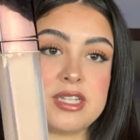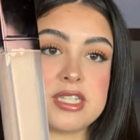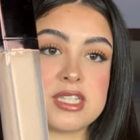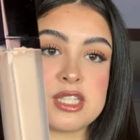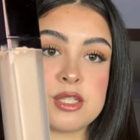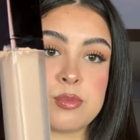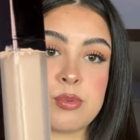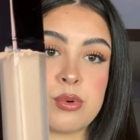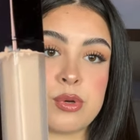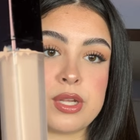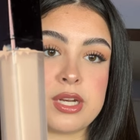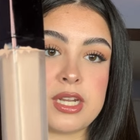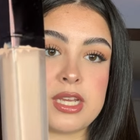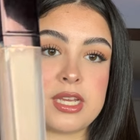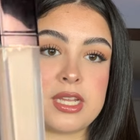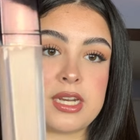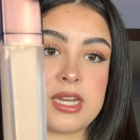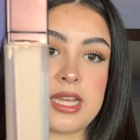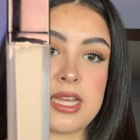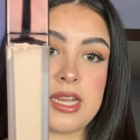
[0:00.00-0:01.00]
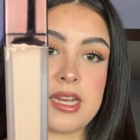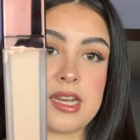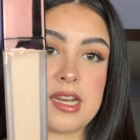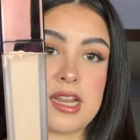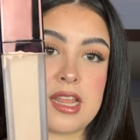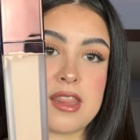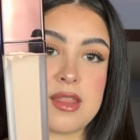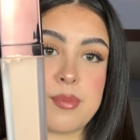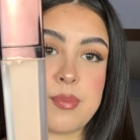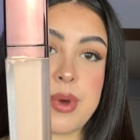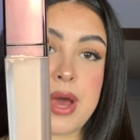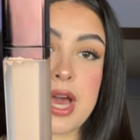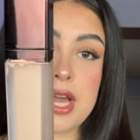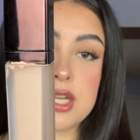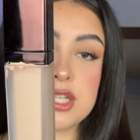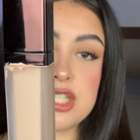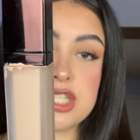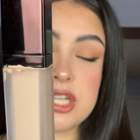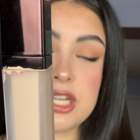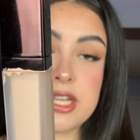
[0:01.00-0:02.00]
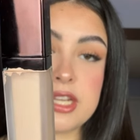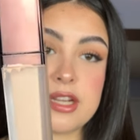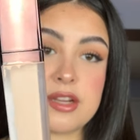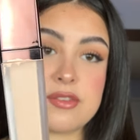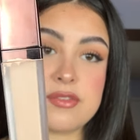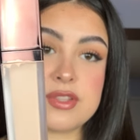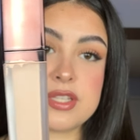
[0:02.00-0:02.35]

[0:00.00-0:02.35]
disappointed in the packaging of